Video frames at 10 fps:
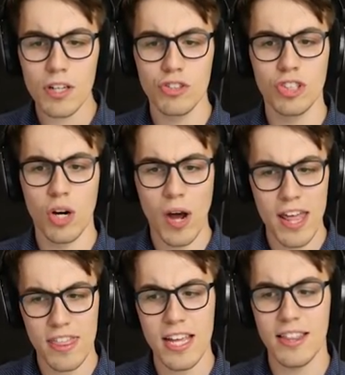So
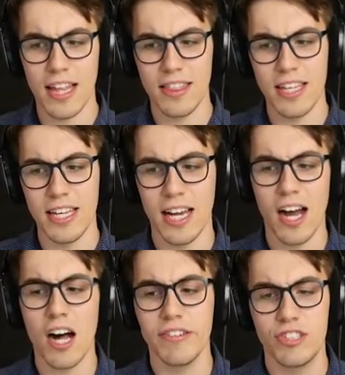I think that the
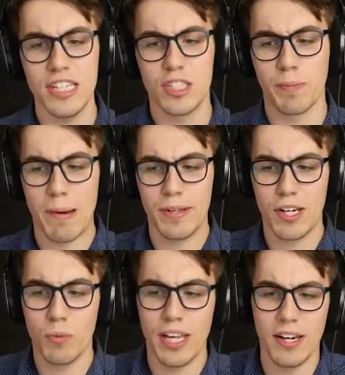uh, all cheats are probably
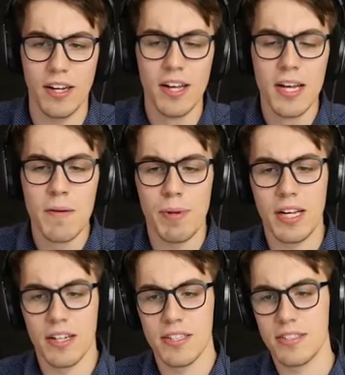going to win
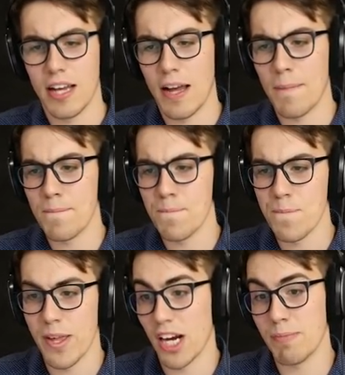because um,
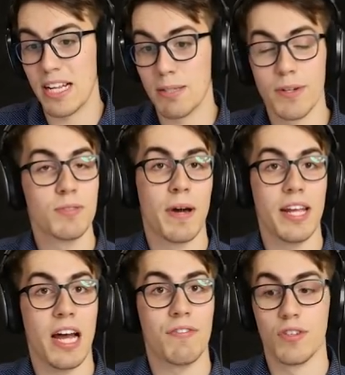they're going to make the most
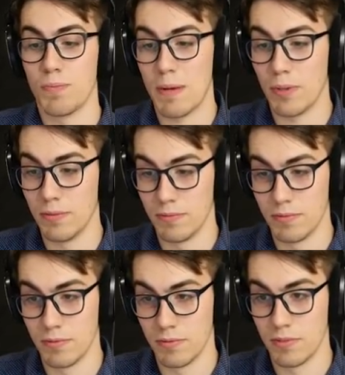money off those people.
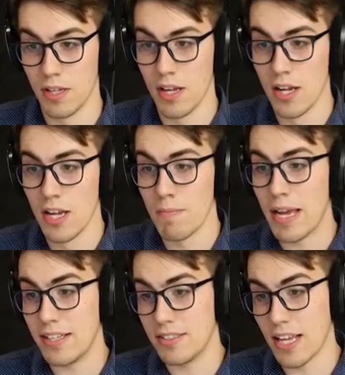
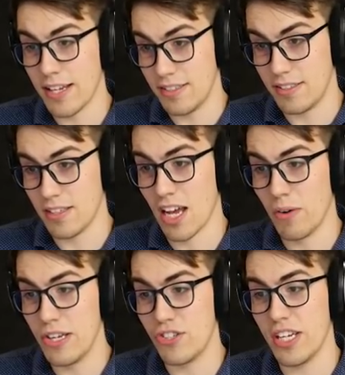Makes sense.
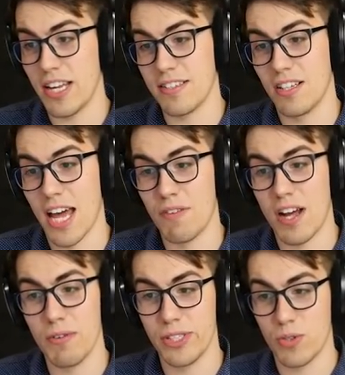Always cheat has a lot of
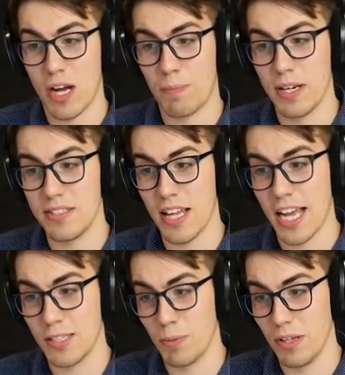always cooperates to
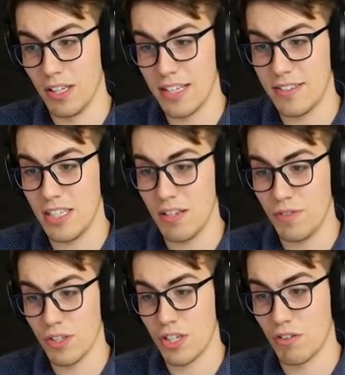exploit. Let's see
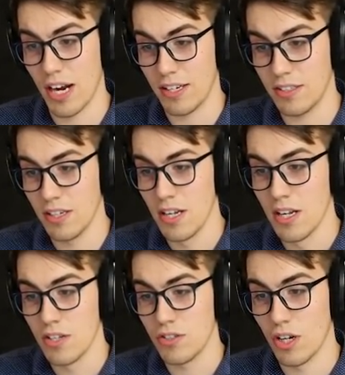if you're correct.
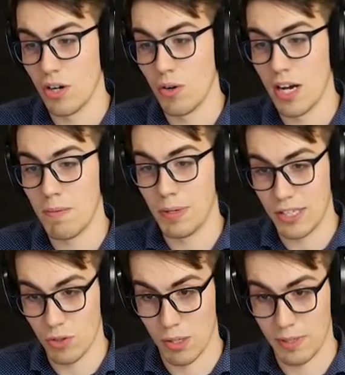So uh,
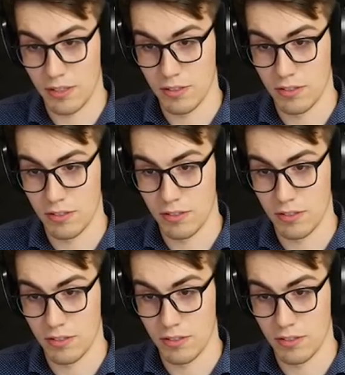play tournament.